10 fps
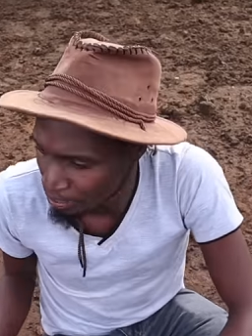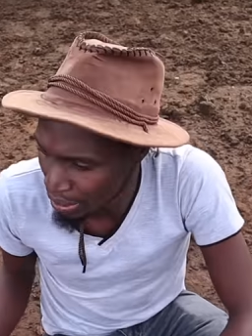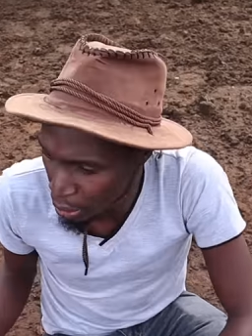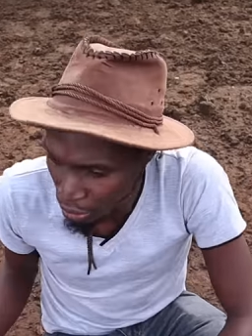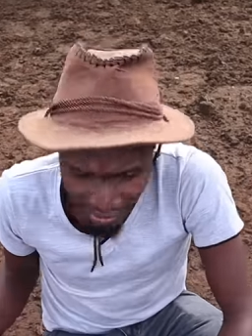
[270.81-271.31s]

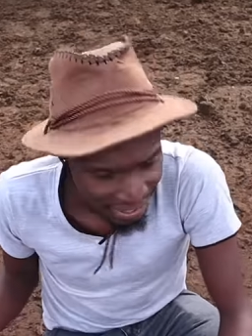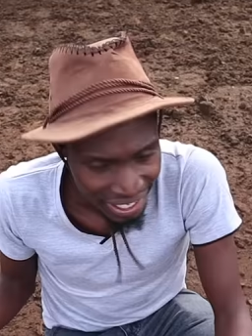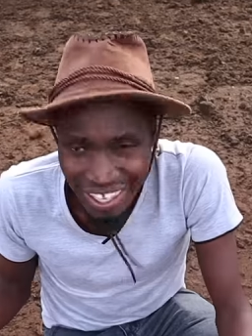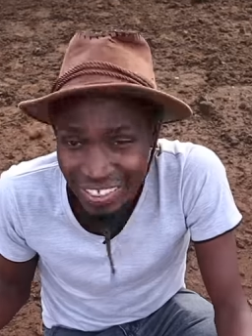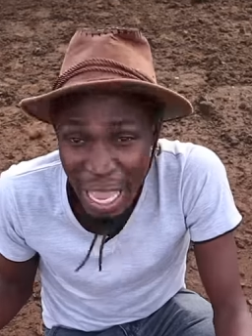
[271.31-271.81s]
because
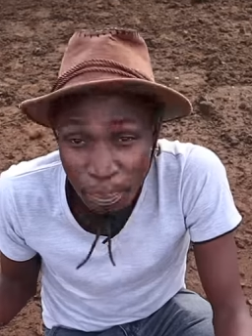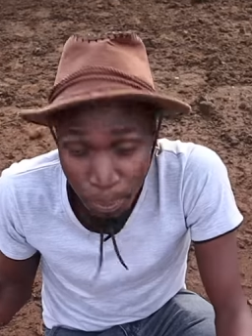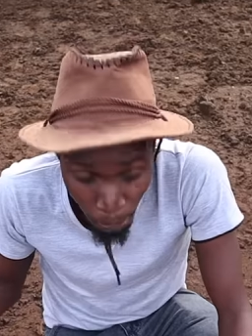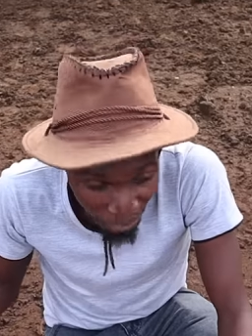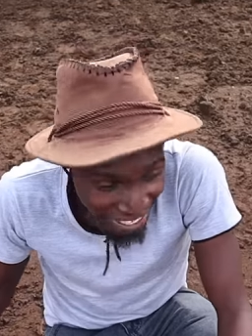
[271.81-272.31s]
they
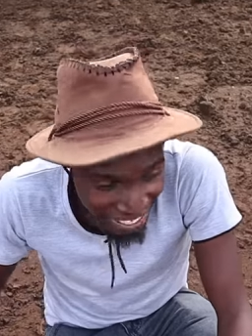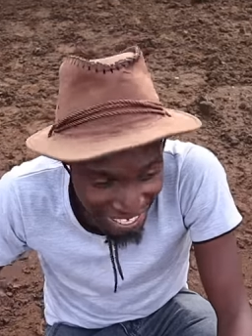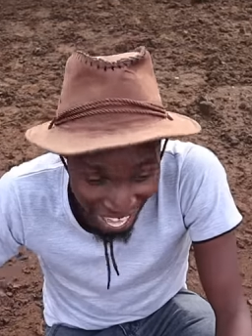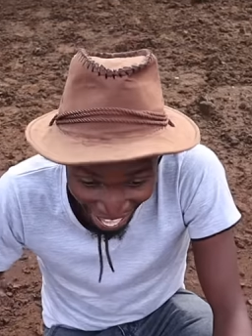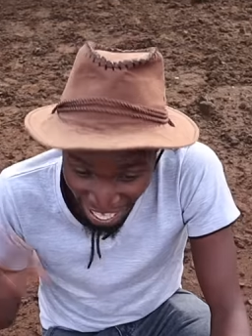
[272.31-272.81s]
poop in
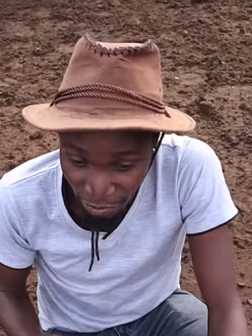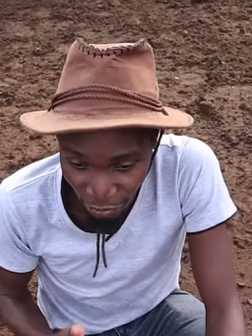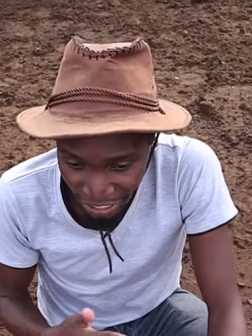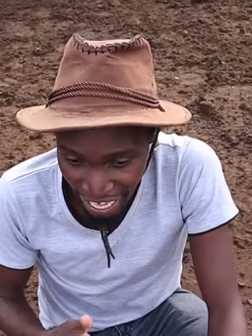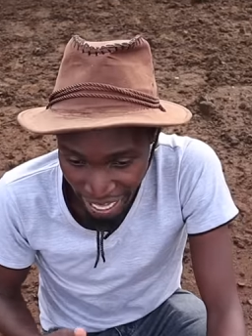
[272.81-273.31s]
here
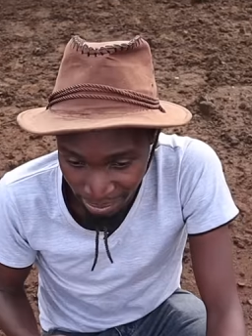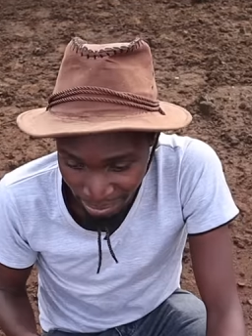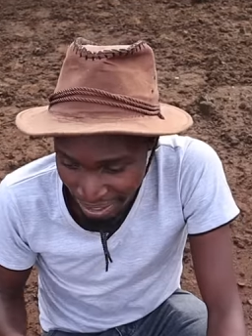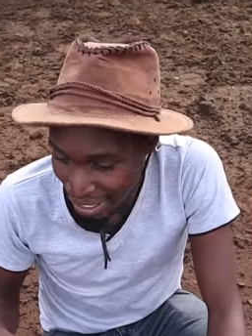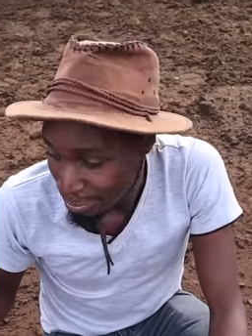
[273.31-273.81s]
every
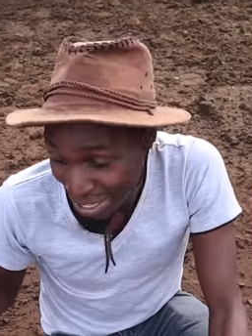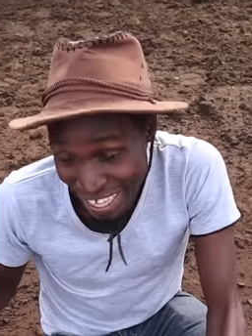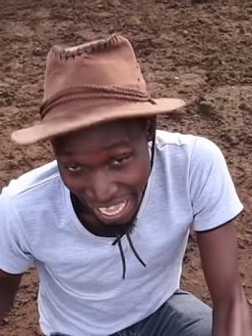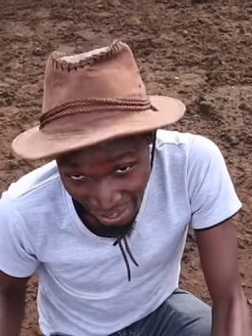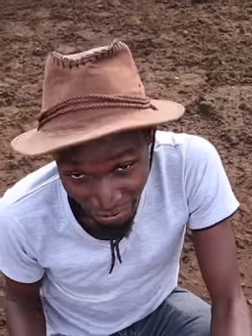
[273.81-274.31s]
time. But
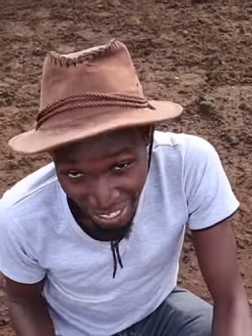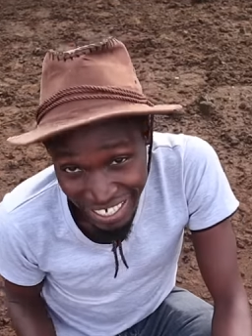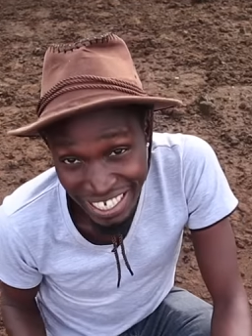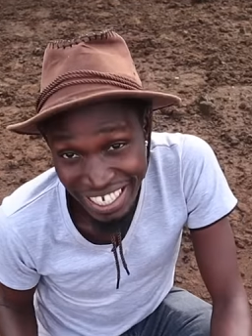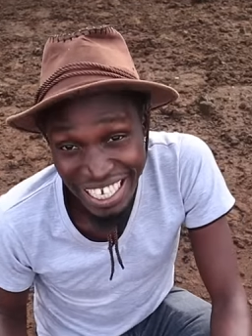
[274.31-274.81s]
the
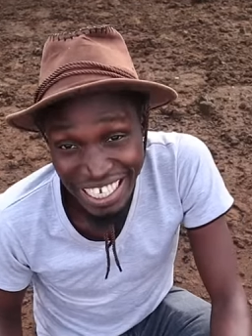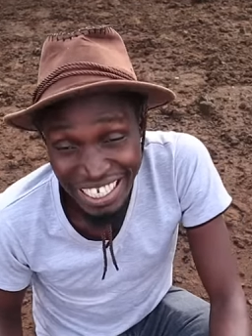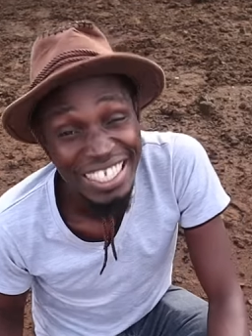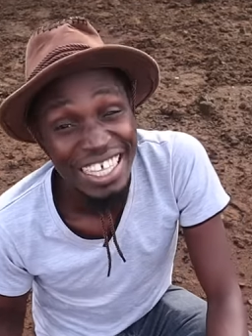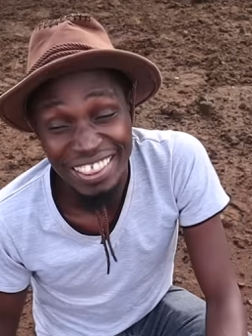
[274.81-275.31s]
advantage
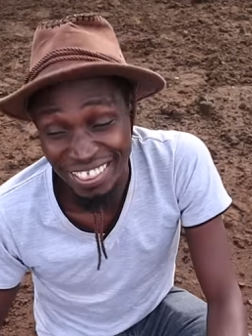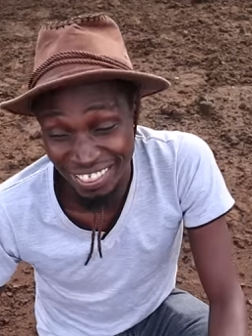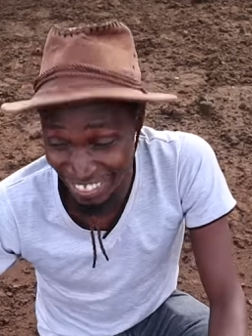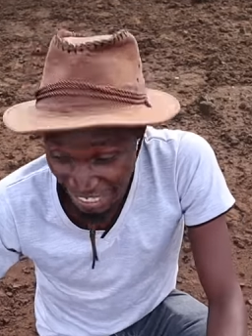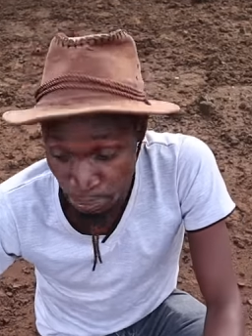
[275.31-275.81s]
is
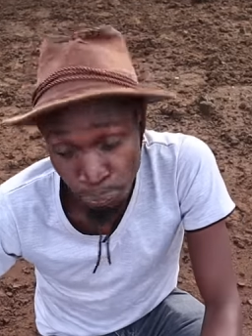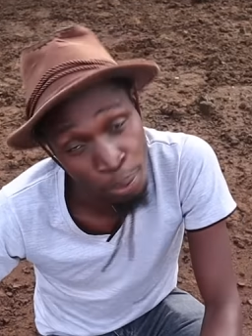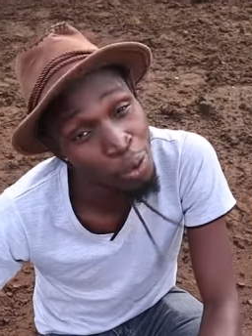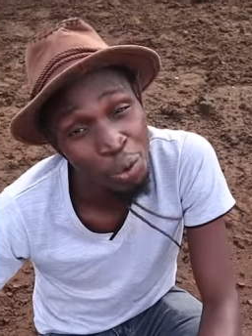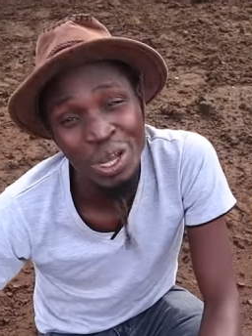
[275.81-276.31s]
this
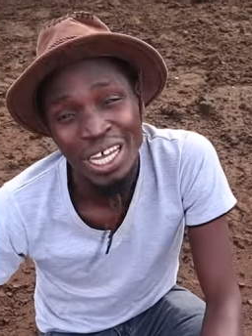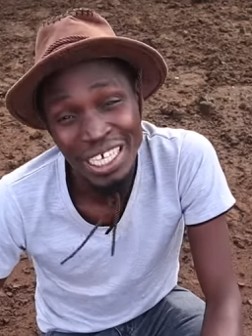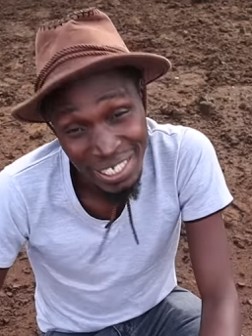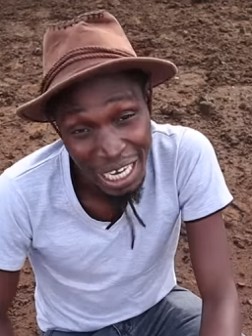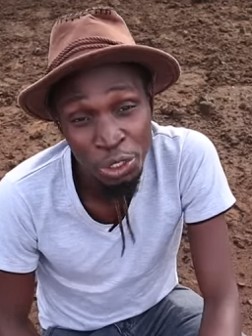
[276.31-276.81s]
poo
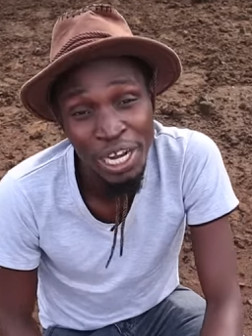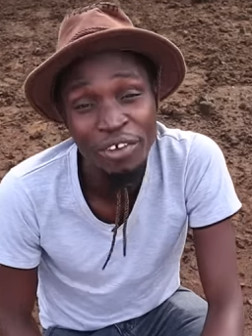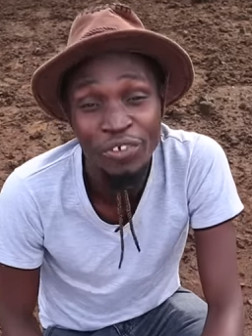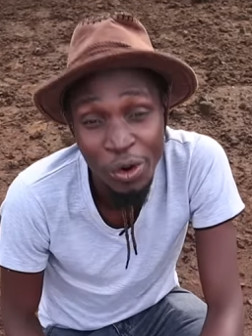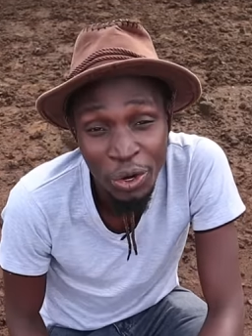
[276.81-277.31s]
it's
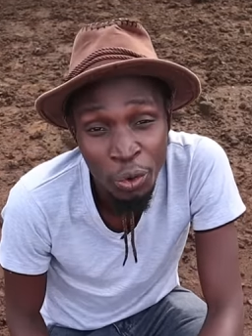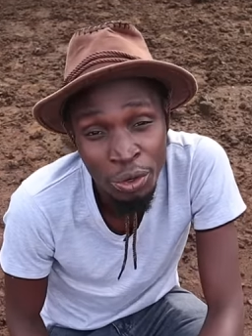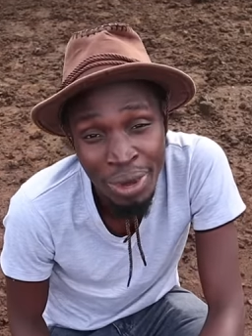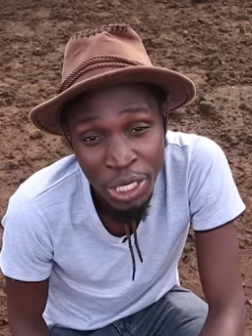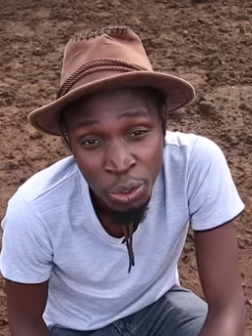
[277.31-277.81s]
actually very
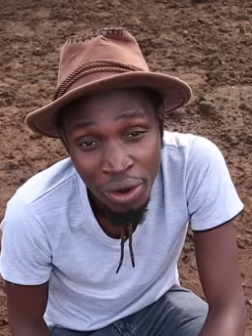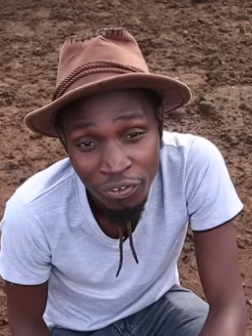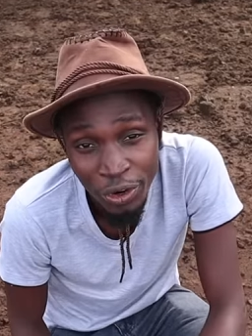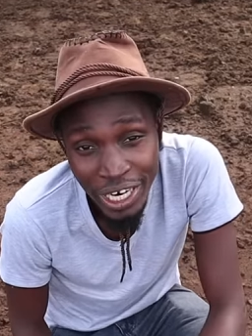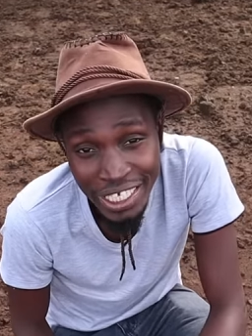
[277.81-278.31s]
good manure for